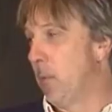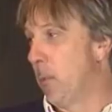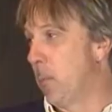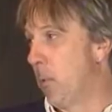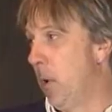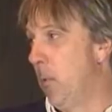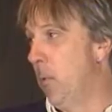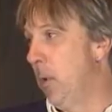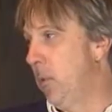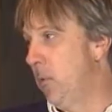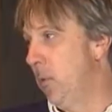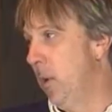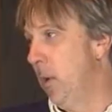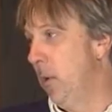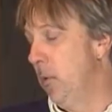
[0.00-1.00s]
all of our Broadway
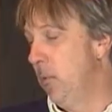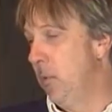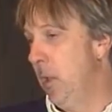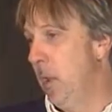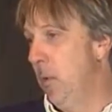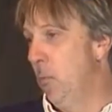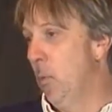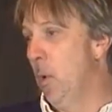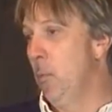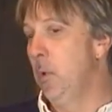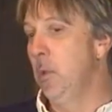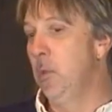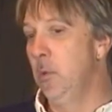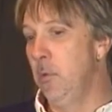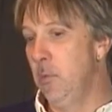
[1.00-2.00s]
shows. And what
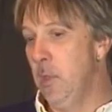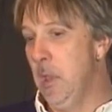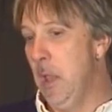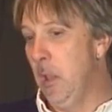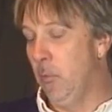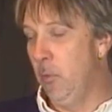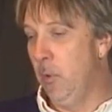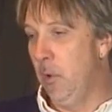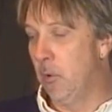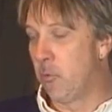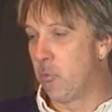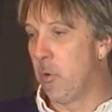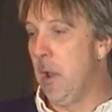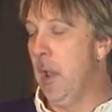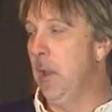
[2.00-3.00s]
we do then is we are
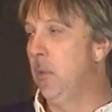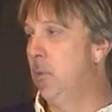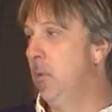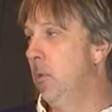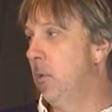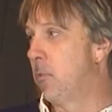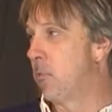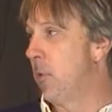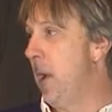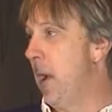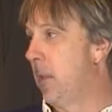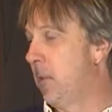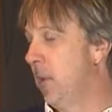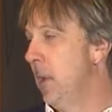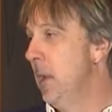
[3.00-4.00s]
trying to
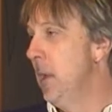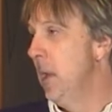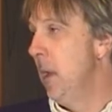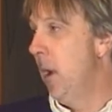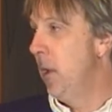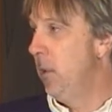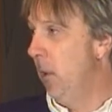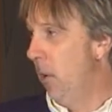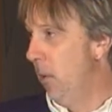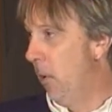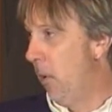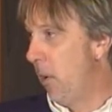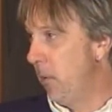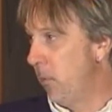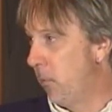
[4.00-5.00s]
attract a young
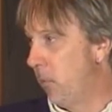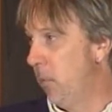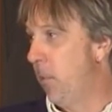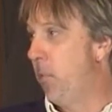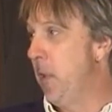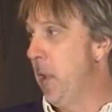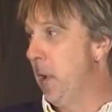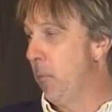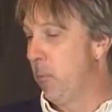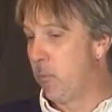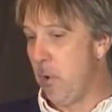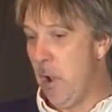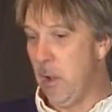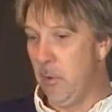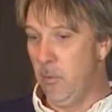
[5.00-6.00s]
audience to the theater. We're
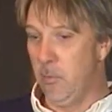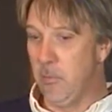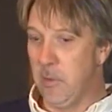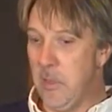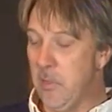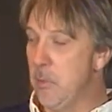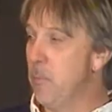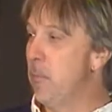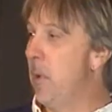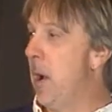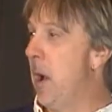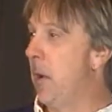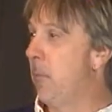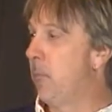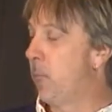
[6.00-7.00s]
trying to get them
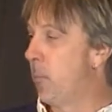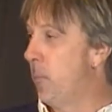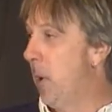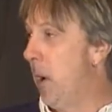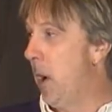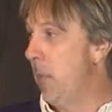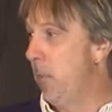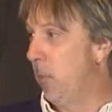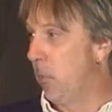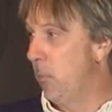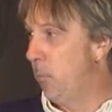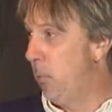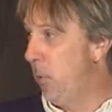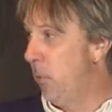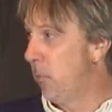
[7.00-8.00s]
out from behind their
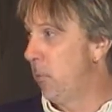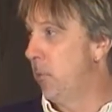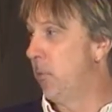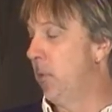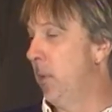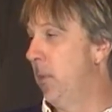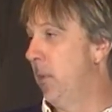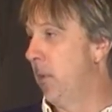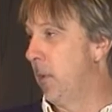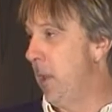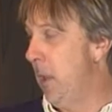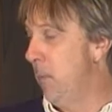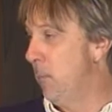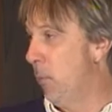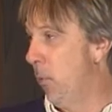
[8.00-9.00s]
computers and their
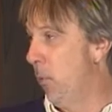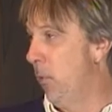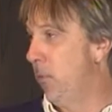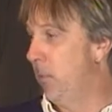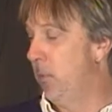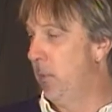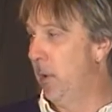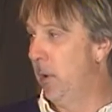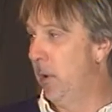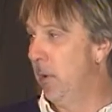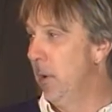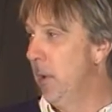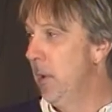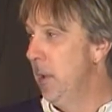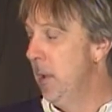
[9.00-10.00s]
Game Boys and
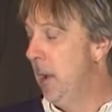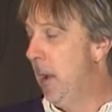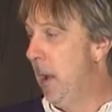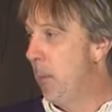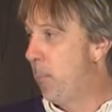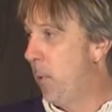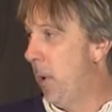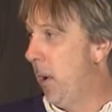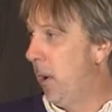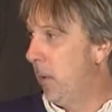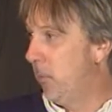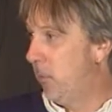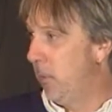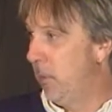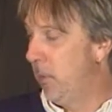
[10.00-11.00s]
their
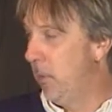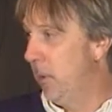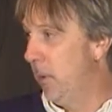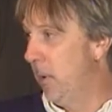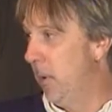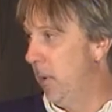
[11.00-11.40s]
iPods and